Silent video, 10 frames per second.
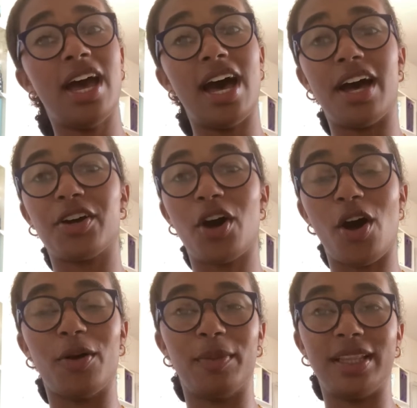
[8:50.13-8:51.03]
a
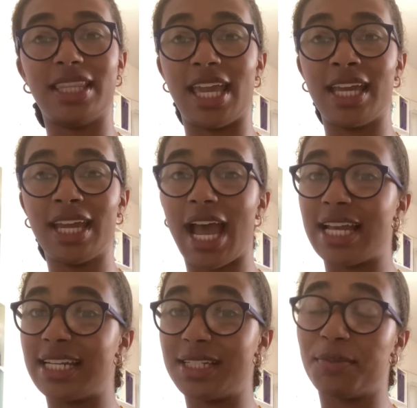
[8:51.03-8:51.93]
common thing
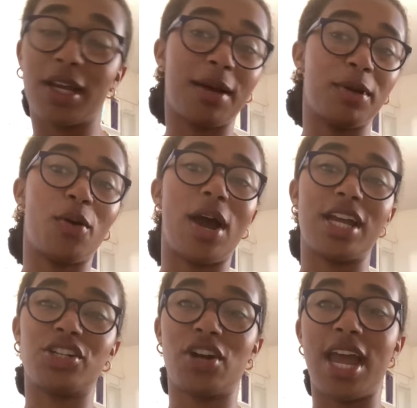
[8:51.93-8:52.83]
and it's becoming quite
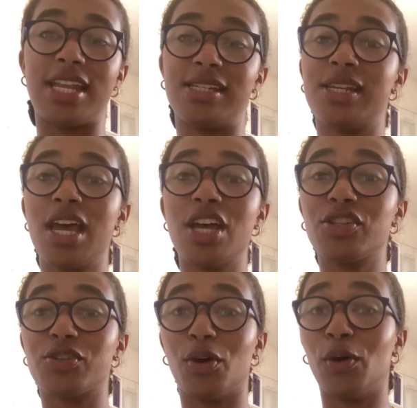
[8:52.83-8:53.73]
a trend,
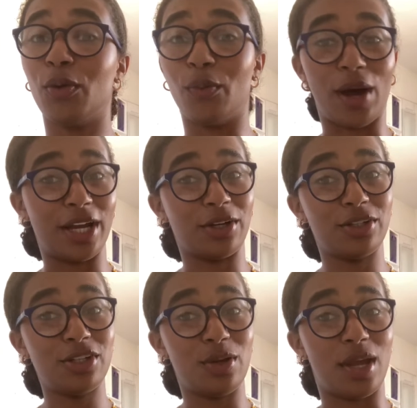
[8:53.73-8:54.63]
so why
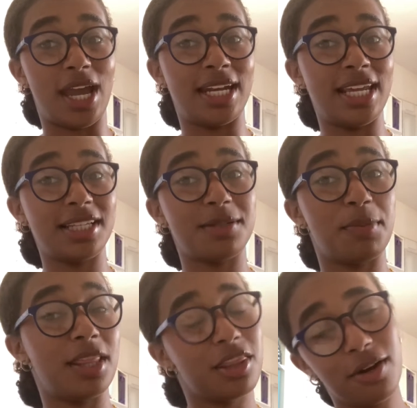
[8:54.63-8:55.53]
not do it? And it's
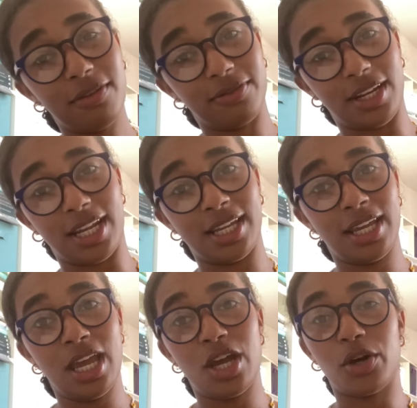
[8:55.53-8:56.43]
been thrifting,
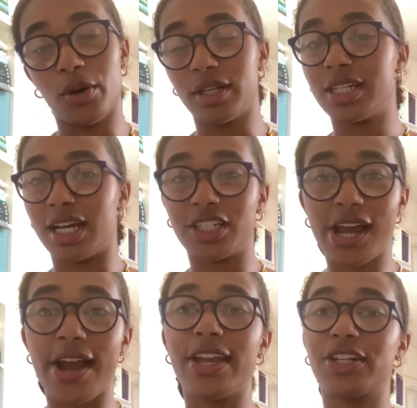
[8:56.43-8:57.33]
going to a
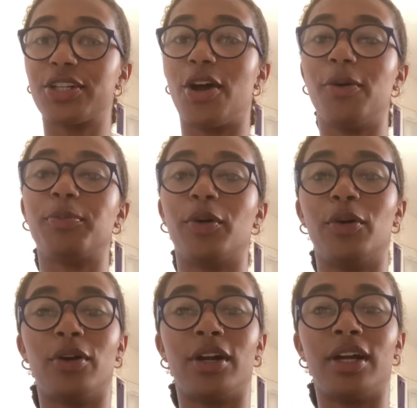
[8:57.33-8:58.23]
charity shop,
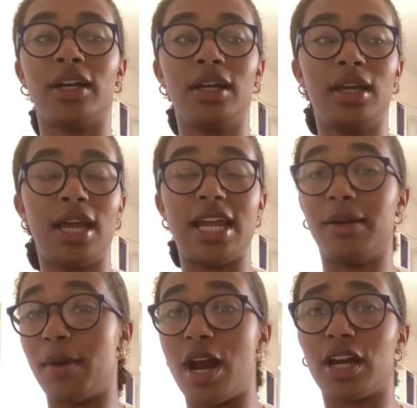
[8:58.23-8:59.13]
or in
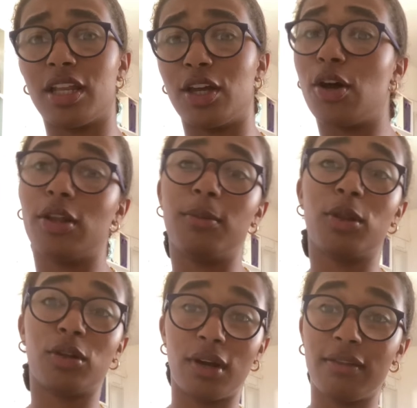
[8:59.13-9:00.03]
America they call them
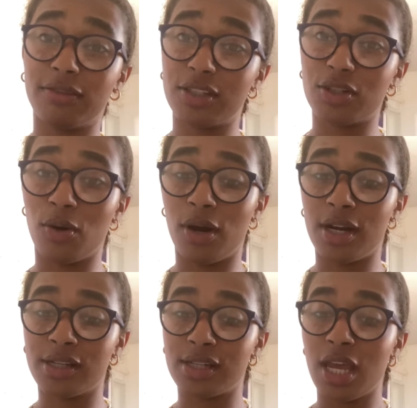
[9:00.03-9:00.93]
thrift
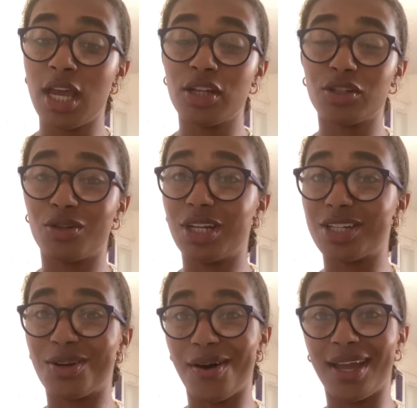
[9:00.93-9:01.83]
stores. So
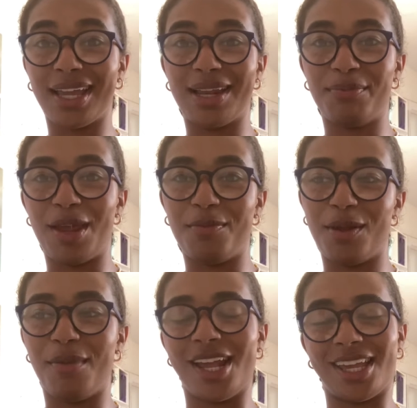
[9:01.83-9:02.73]
just going and
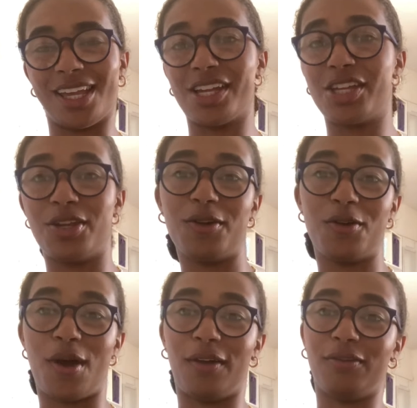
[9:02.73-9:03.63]
maybe making a cute
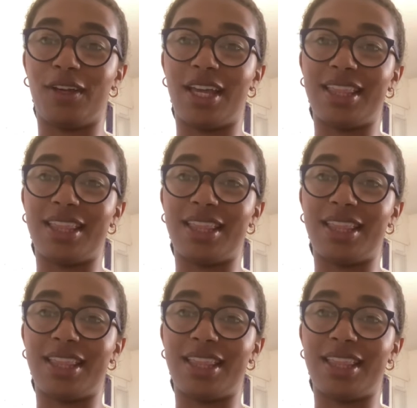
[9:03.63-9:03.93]
new outfit,